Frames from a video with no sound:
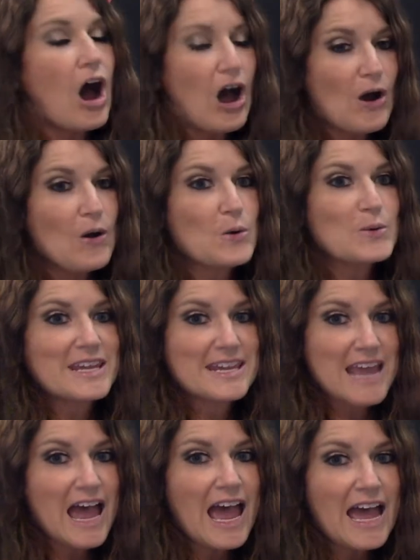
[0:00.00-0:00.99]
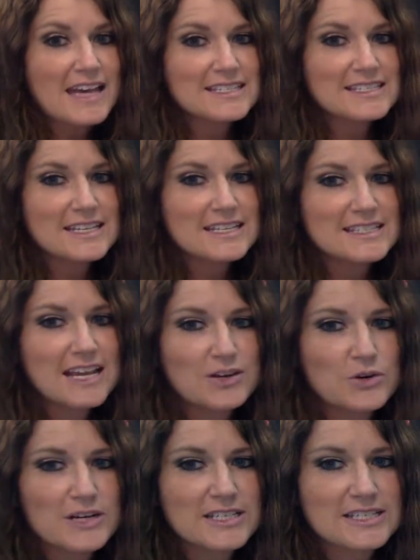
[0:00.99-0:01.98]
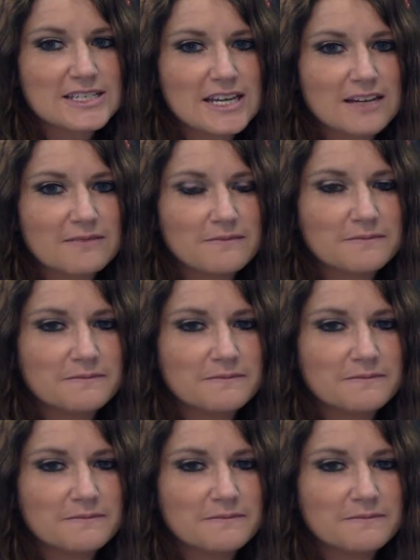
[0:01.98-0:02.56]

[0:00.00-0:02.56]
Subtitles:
"Oh, yes," said Kristen.